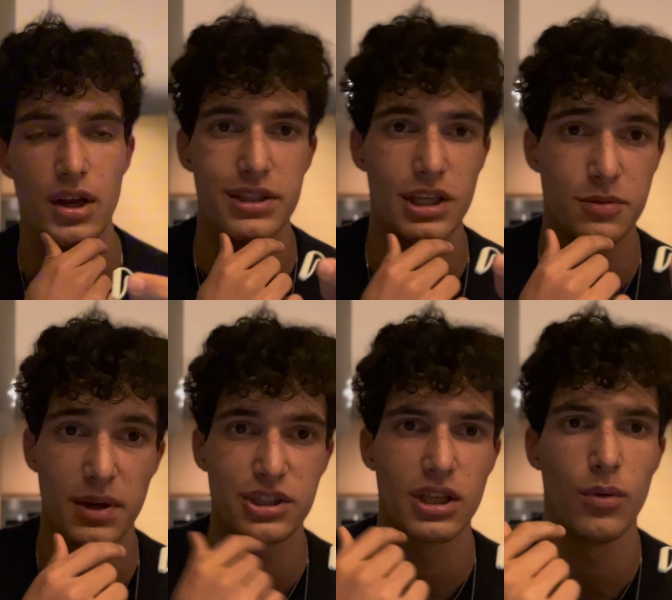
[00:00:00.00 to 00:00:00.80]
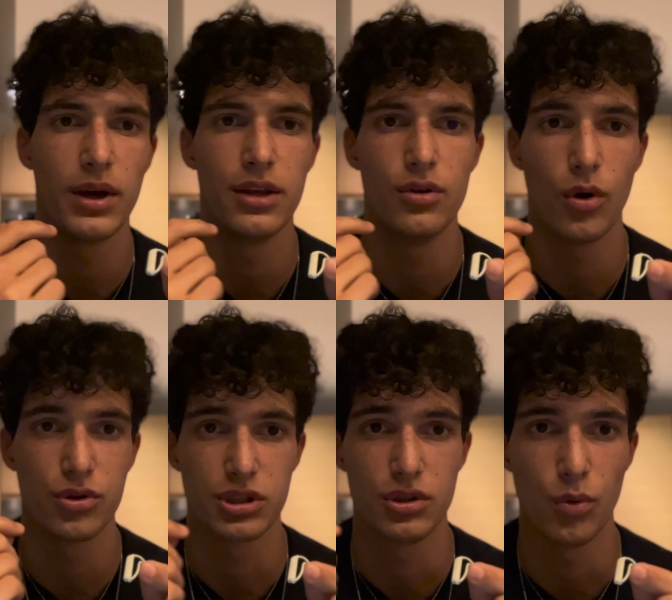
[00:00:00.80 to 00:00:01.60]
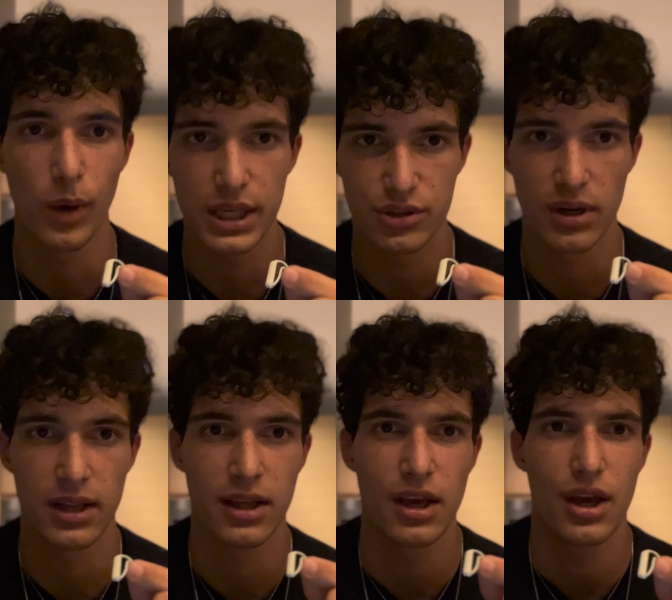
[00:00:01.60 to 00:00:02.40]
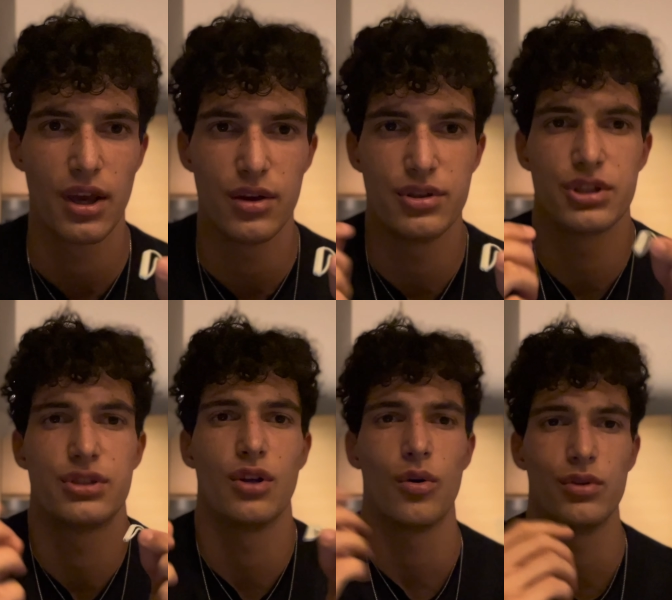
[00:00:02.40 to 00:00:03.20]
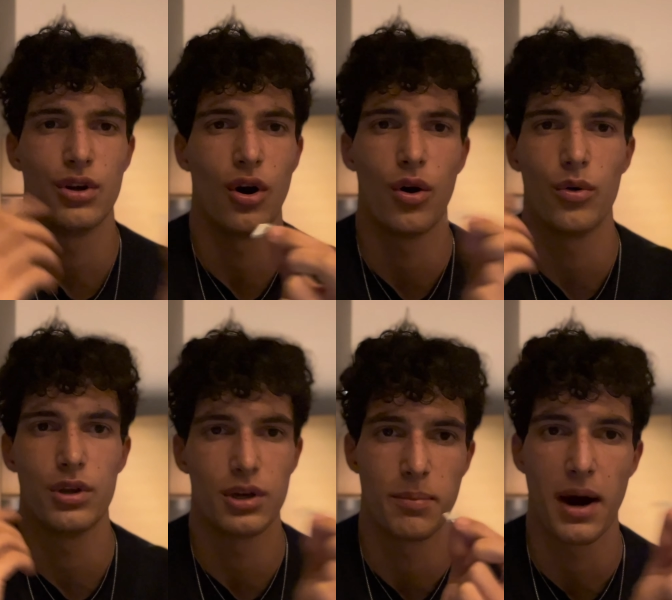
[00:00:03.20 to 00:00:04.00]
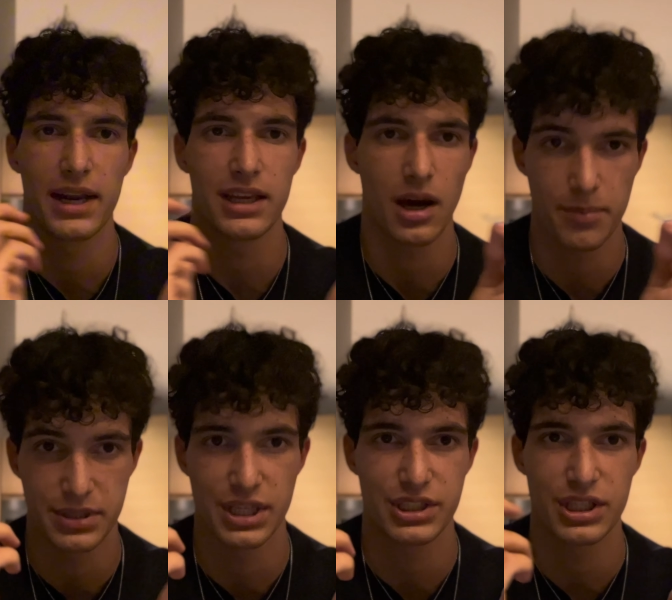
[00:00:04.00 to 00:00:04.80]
Especially when you also do weight training, you just don't know your body composition.